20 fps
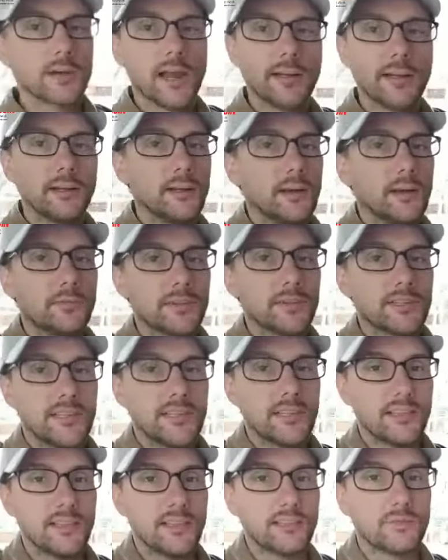kind enough to
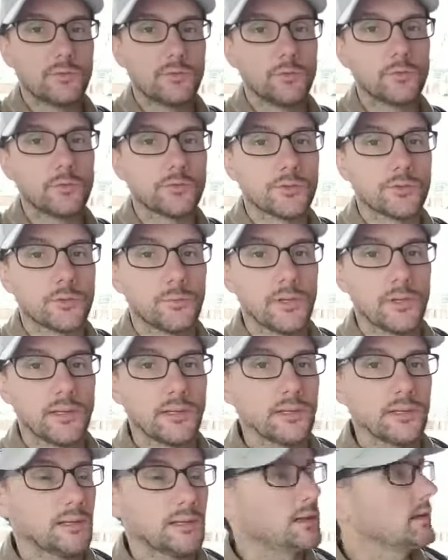send these tools to
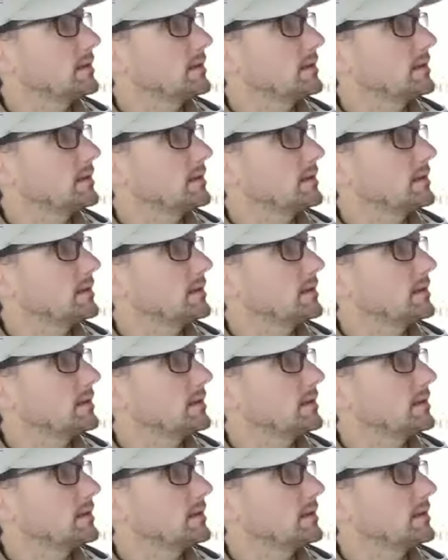me.